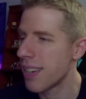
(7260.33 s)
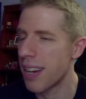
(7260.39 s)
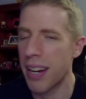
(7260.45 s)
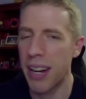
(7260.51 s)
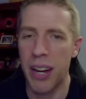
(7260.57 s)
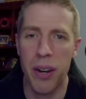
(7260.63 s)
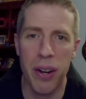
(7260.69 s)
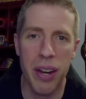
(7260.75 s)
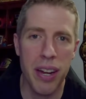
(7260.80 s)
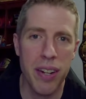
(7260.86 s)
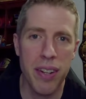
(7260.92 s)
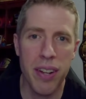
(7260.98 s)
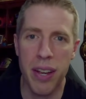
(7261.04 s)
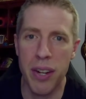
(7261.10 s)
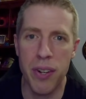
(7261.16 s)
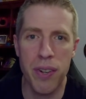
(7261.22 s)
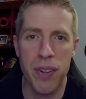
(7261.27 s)
you know he
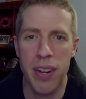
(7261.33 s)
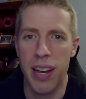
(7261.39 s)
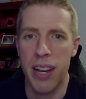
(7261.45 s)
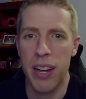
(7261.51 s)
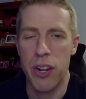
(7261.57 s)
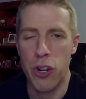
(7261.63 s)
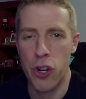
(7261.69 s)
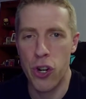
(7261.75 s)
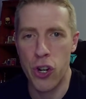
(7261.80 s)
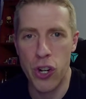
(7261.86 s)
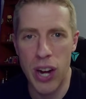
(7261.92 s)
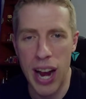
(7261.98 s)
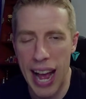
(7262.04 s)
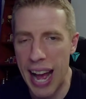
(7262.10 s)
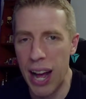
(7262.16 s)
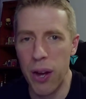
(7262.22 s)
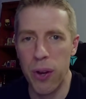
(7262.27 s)
he'd
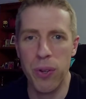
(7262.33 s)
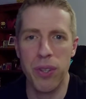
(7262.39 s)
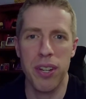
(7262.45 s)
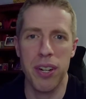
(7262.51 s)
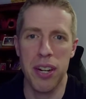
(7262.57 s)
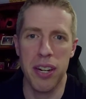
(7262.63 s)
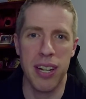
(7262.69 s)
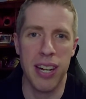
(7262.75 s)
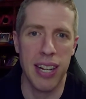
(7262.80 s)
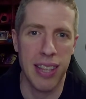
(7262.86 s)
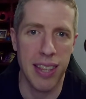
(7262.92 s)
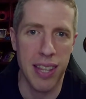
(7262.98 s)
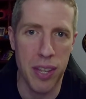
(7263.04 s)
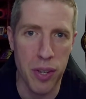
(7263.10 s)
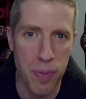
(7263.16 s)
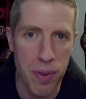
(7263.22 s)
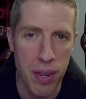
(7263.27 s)
shout and he'd cut
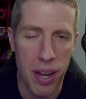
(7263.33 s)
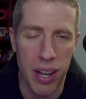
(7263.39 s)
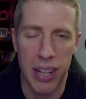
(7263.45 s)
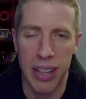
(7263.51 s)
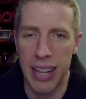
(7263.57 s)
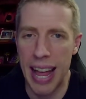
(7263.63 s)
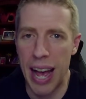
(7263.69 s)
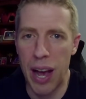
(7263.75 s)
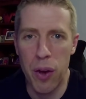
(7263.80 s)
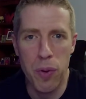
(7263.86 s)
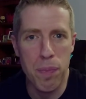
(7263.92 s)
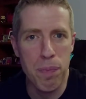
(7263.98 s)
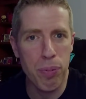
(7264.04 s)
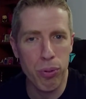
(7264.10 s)
these loud